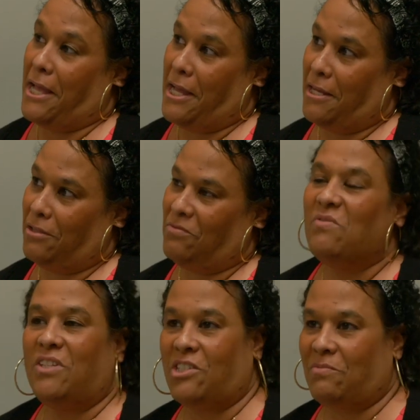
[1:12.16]

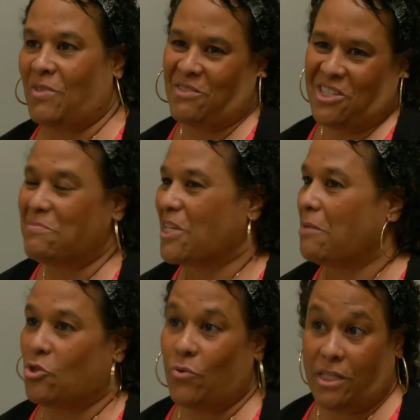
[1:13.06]
and
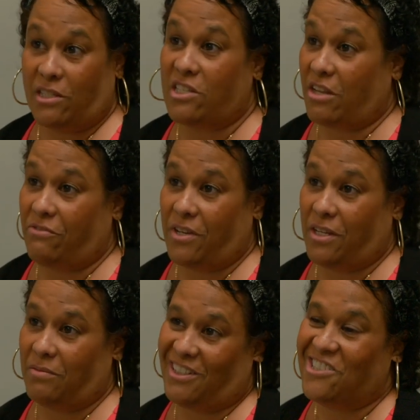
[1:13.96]
sometimes she'll eat the
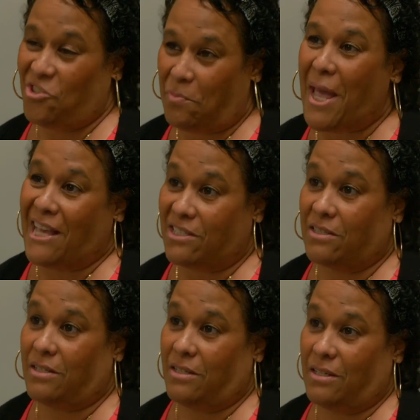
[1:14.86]
stuffing and she'll pass it.